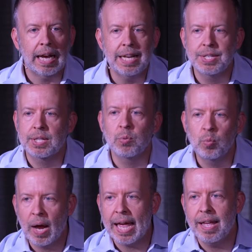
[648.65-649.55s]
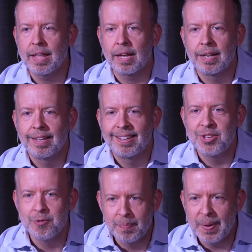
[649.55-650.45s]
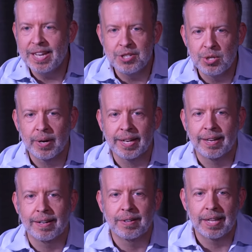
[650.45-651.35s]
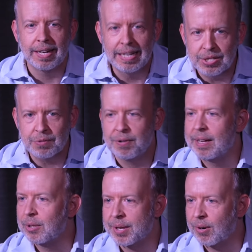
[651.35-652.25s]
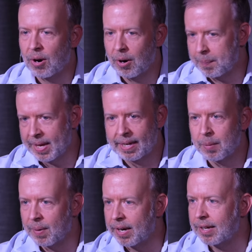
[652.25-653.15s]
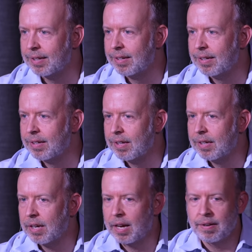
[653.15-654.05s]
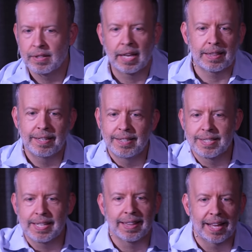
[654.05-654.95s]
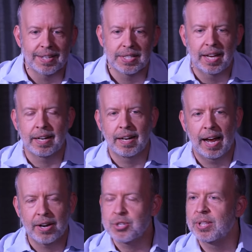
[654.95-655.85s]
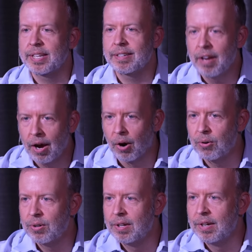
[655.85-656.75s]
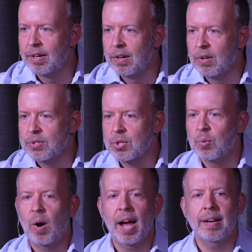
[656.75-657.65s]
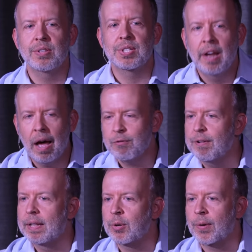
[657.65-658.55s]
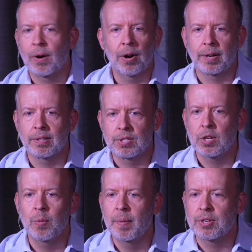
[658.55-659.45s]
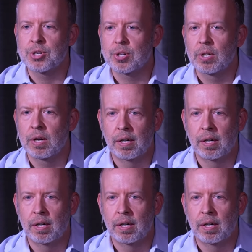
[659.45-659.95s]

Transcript: is the way that you've been doing it that isn't following your heart making money? And like Linda said last night, actually no. So why does not following your heart get so much